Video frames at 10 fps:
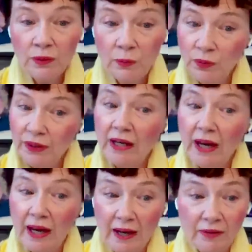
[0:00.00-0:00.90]
when
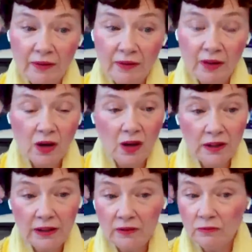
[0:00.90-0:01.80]
we have a
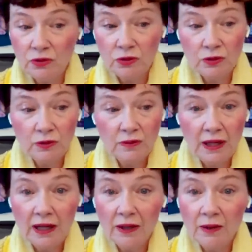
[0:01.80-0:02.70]
calling
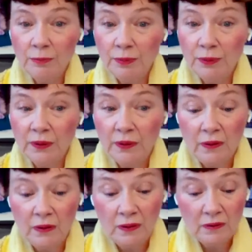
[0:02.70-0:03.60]
to help
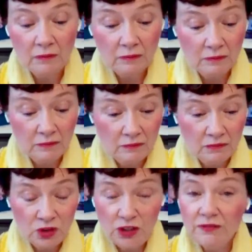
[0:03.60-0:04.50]

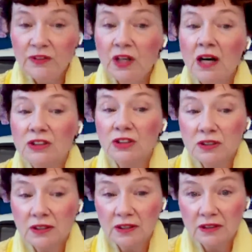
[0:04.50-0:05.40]
shift
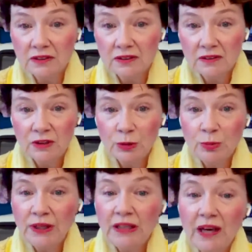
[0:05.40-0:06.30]
consciousness,
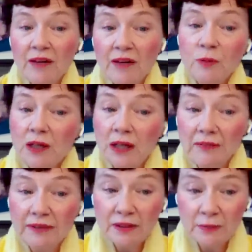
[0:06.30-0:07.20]
to bring love where
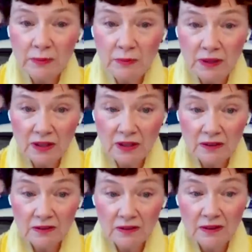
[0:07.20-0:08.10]
love has been
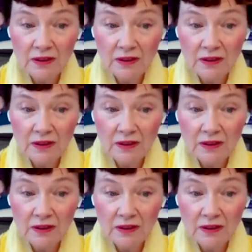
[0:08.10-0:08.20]
missing.